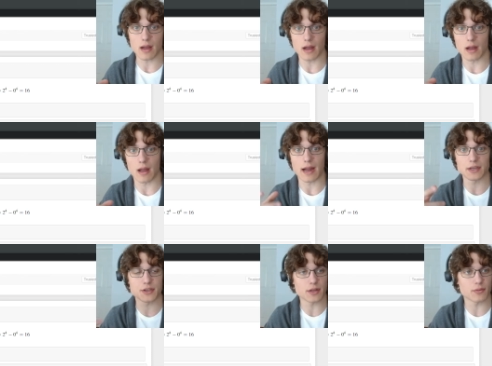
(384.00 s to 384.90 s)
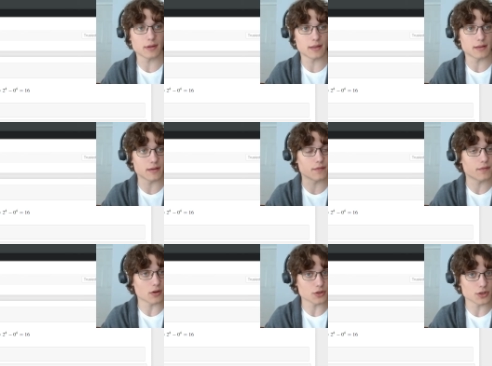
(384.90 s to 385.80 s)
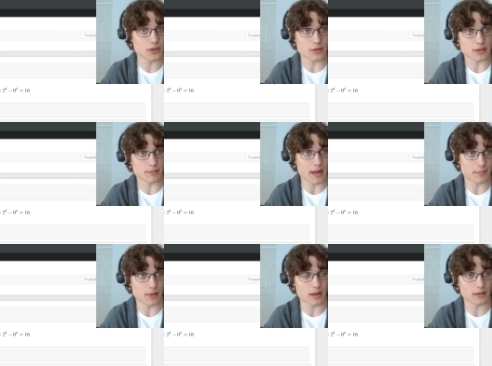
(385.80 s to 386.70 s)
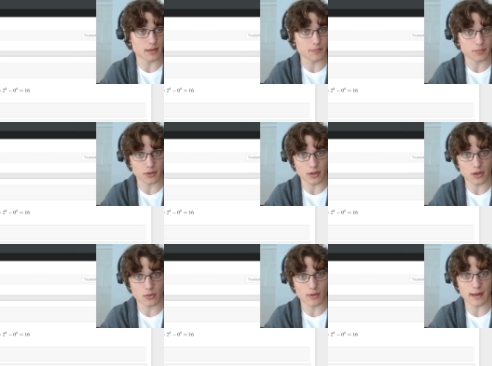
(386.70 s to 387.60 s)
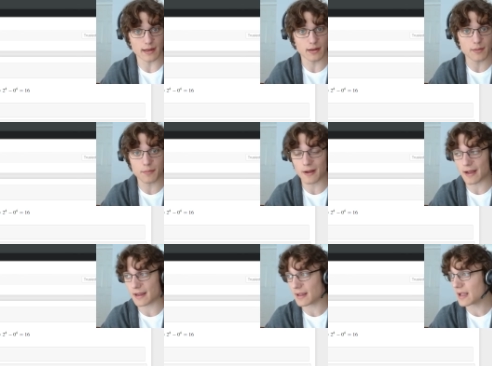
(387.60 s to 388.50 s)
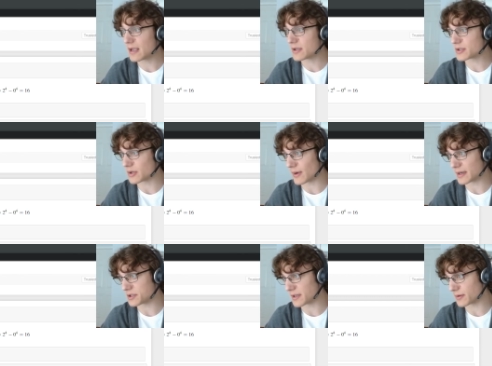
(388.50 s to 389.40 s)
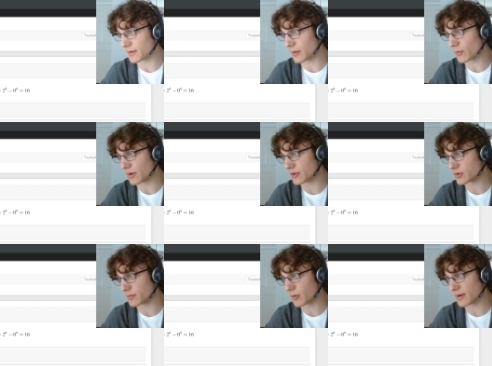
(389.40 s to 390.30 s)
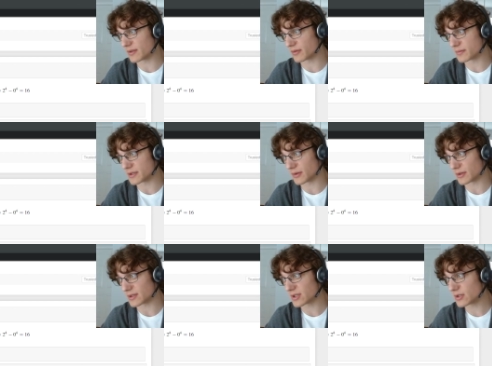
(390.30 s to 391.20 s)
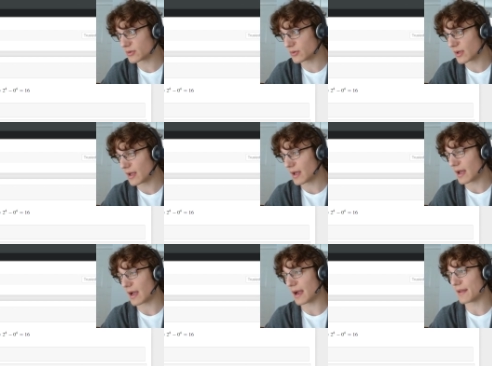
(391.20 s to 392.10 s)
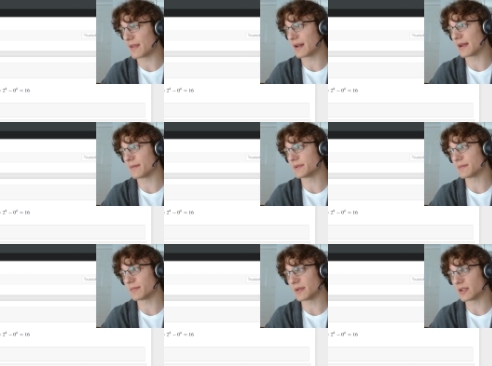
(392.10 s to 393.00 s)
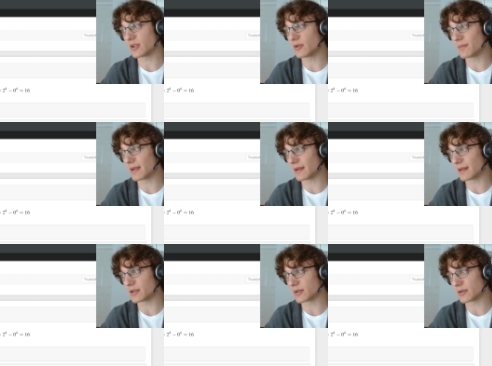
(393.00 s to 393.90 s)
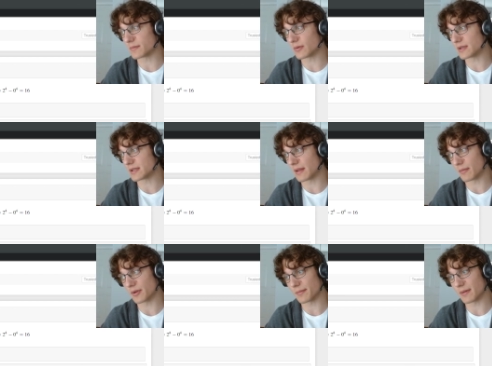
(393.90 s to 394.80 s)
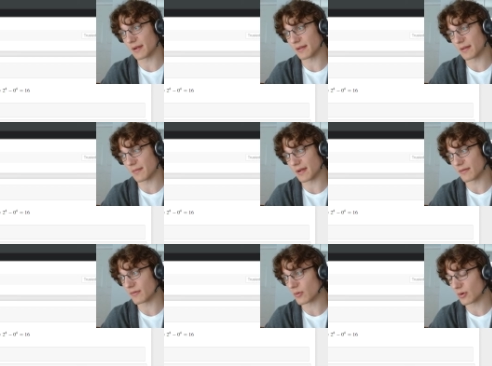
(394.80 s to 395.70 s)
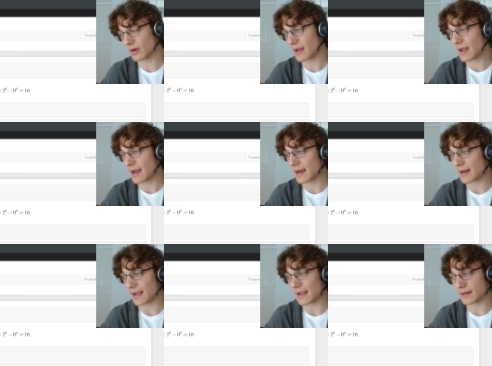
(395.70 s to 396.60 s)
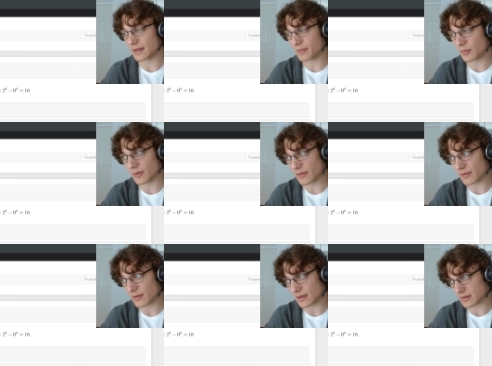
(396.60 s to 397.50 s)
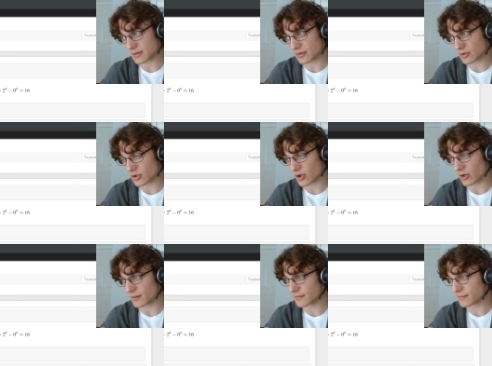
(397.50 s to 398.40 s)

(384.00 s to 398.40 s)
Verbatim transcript: I generated the function using matplotlib below and numpy. So I generate 100 points from 0 to 2, and then I am simply cubing each of those points and then multiplying them by 4, and I end up with this chart.